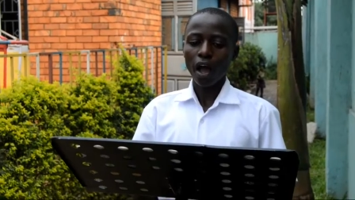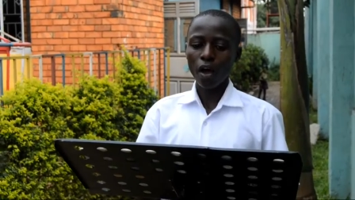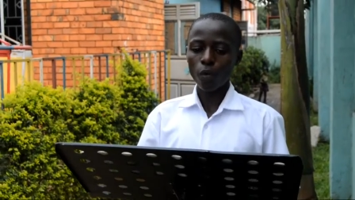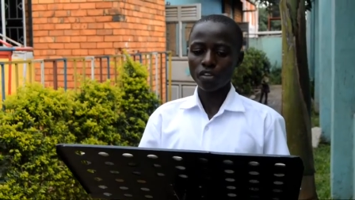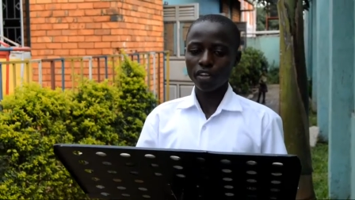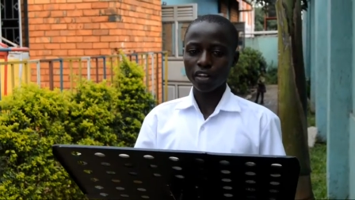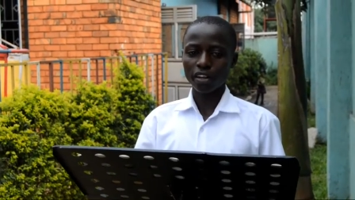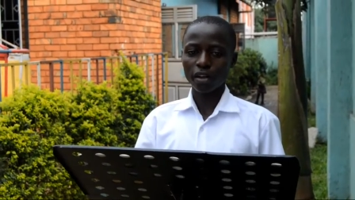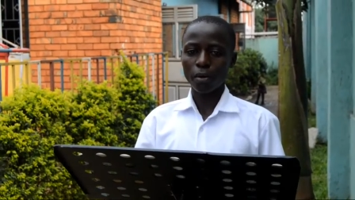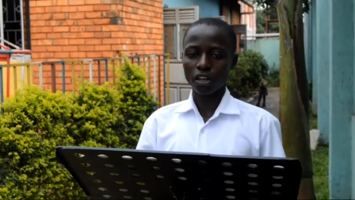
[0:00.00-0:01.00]
We
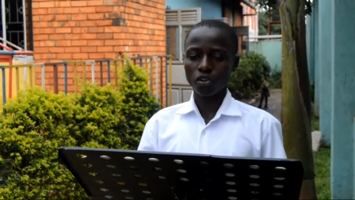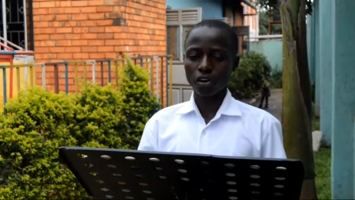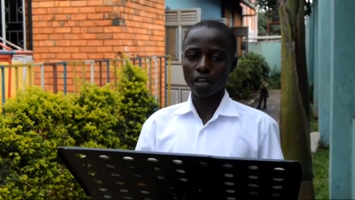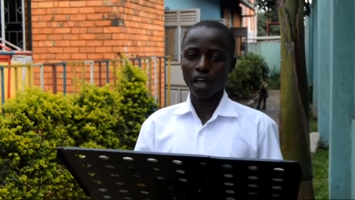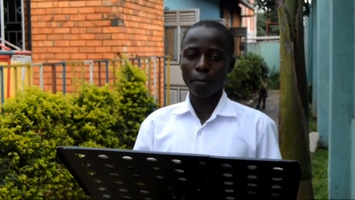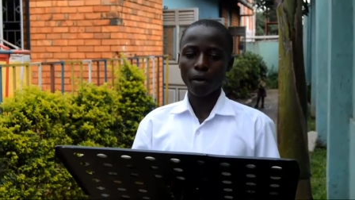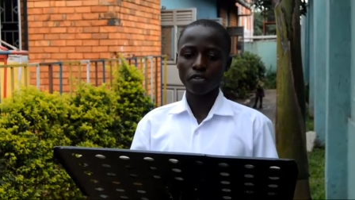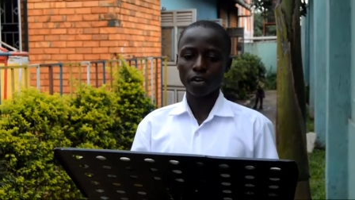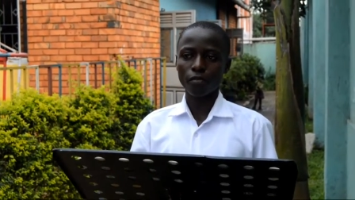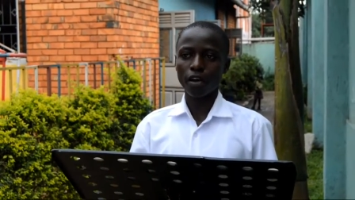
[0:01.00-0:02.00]
started by talking
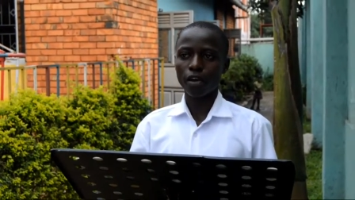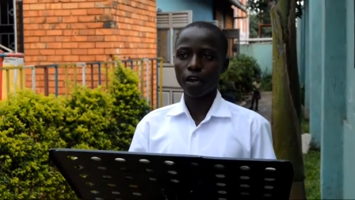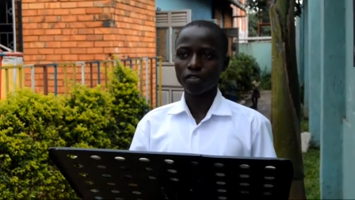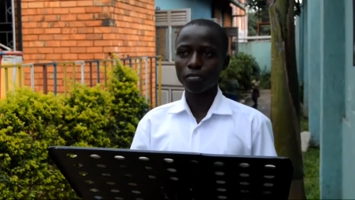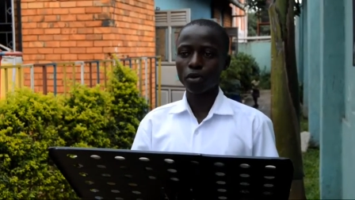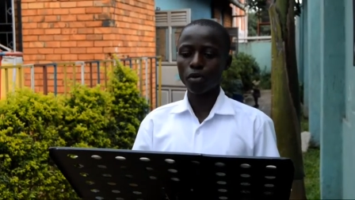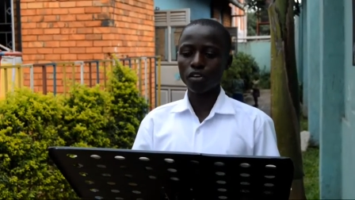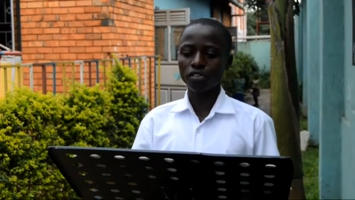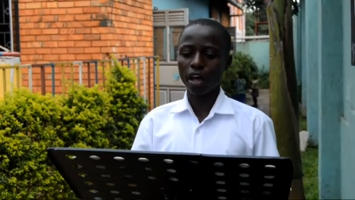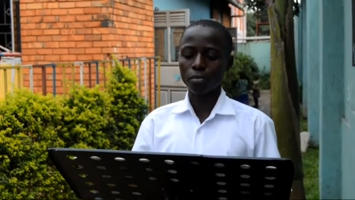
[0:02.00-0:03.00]
about a virus
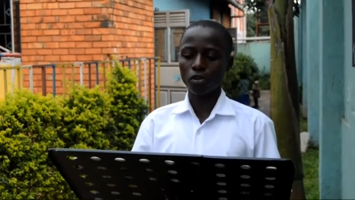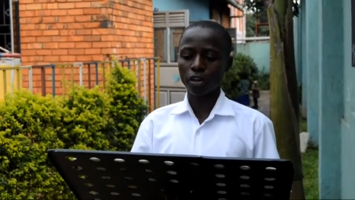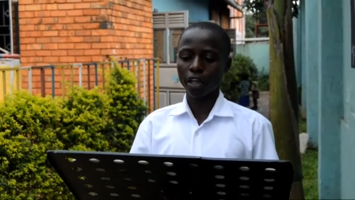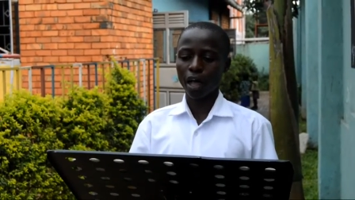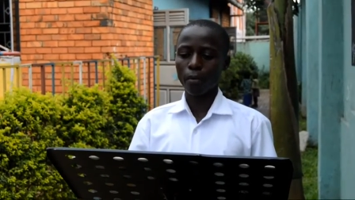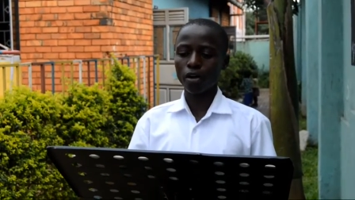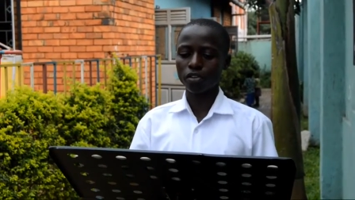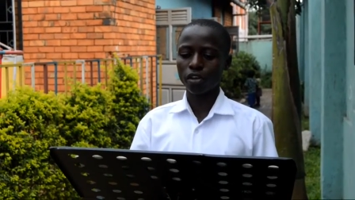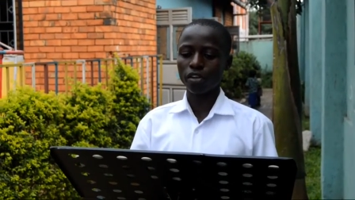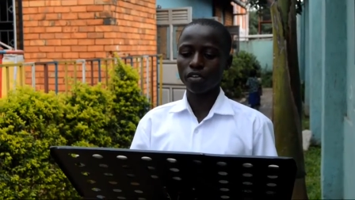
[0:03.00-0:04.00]
because I'm talking about
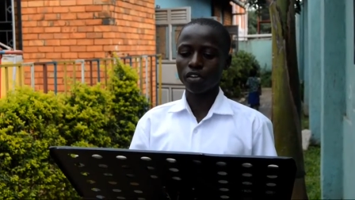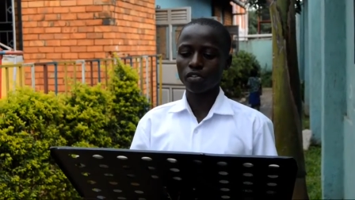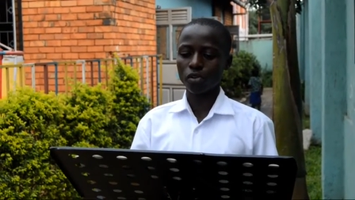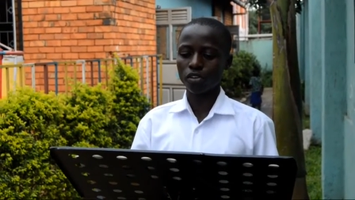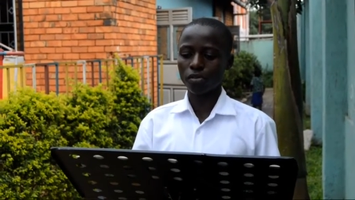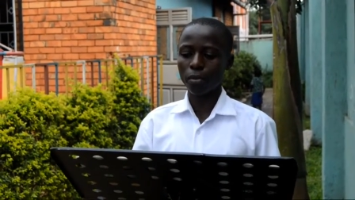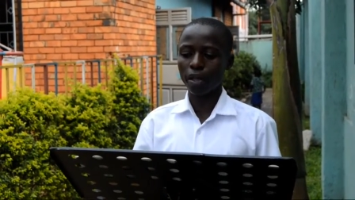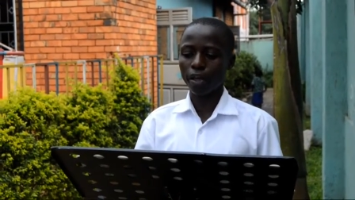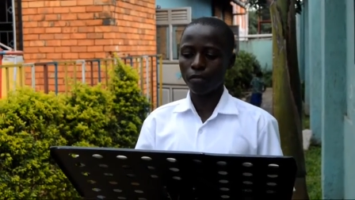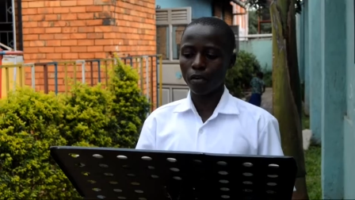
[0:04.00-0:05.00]
a disease caused by
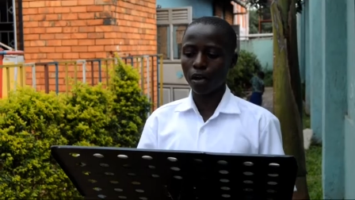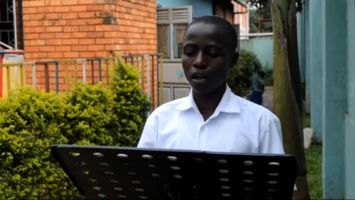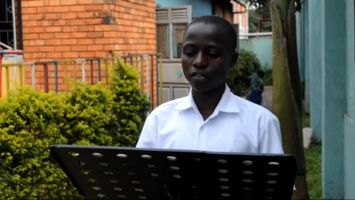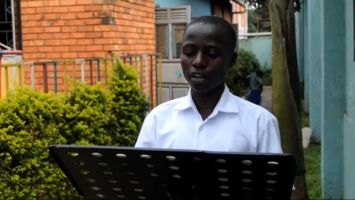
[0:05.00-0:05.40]
a virus,